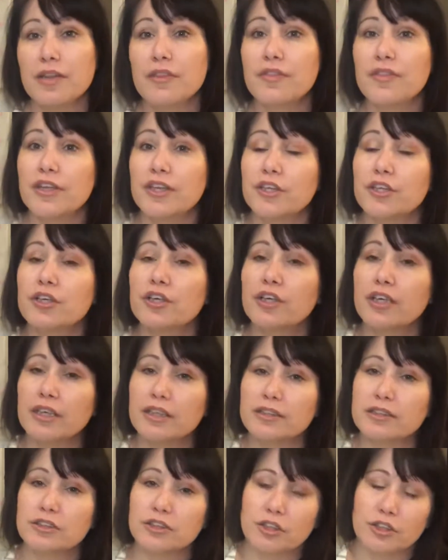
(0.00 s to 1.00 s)
then you're
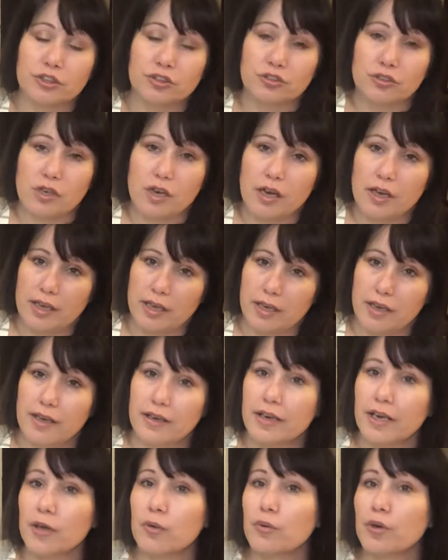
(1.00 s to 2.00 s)
gonna start drawing. And
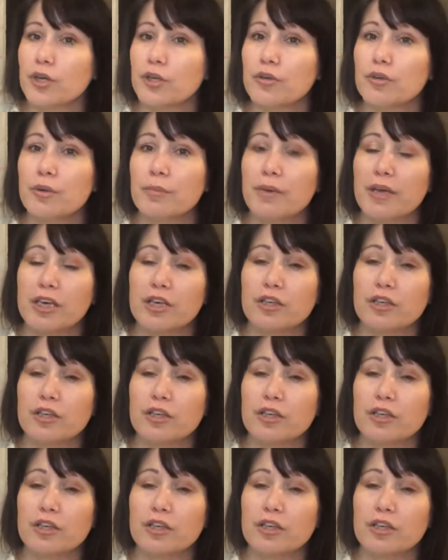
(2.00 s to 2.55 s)
I want you to make a